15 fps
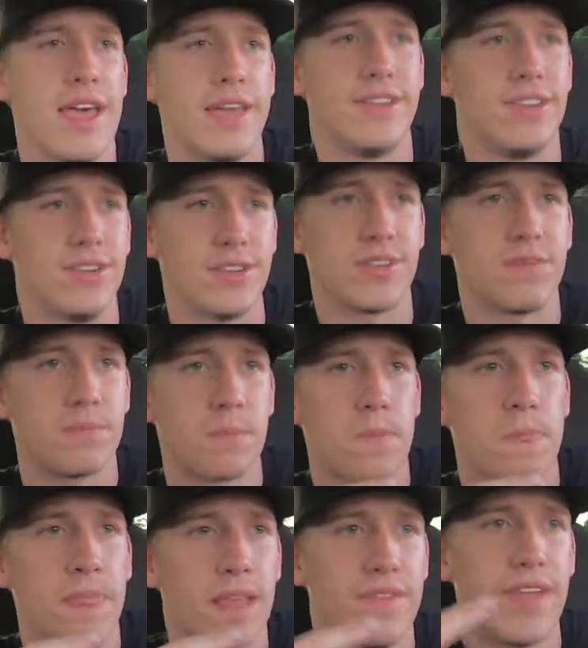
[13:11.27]
It just,
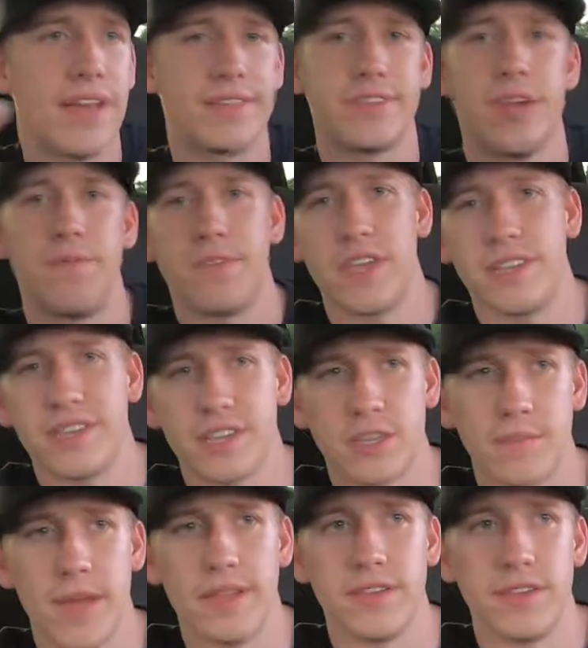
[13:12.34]
that stuff gets
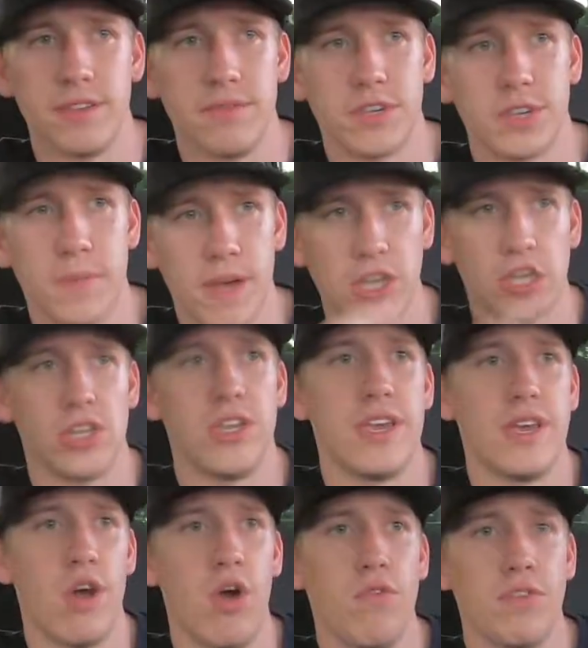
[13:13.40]
expensive,
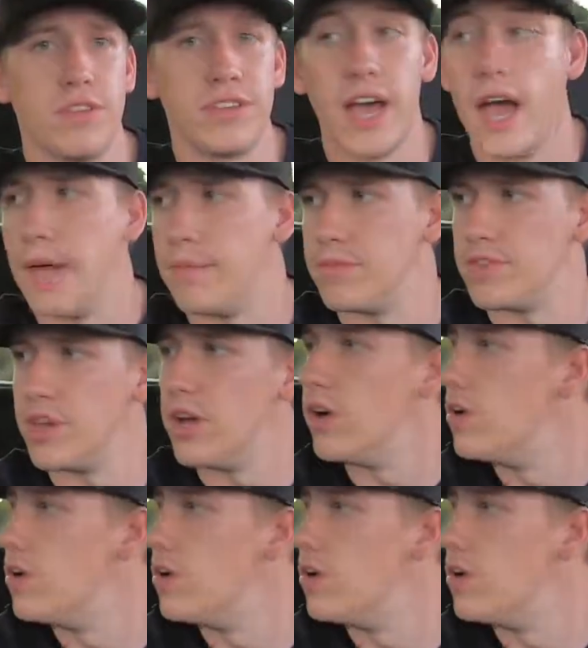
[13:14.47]
especially over time, so.